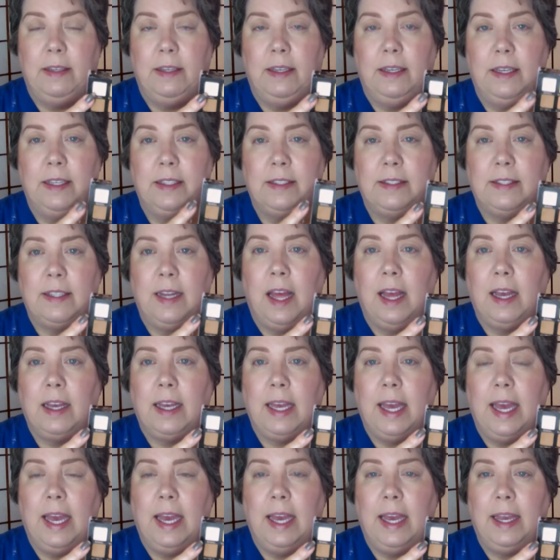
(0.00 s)
It's like
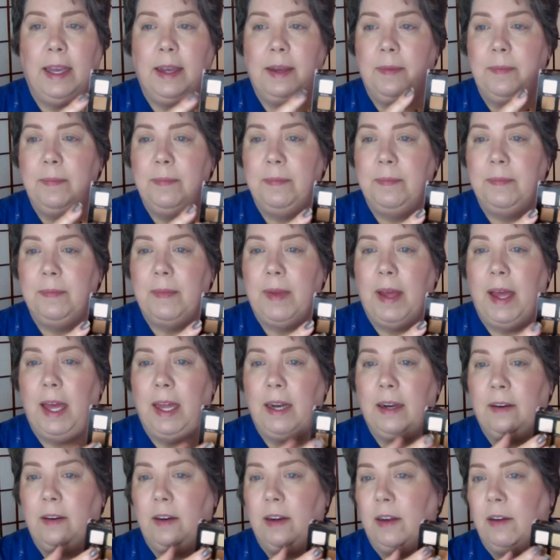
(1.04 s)
a, I
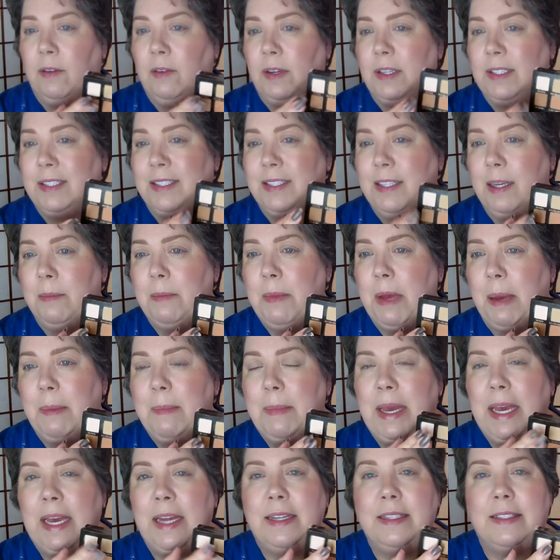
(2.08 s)
don't know, a semi-matte.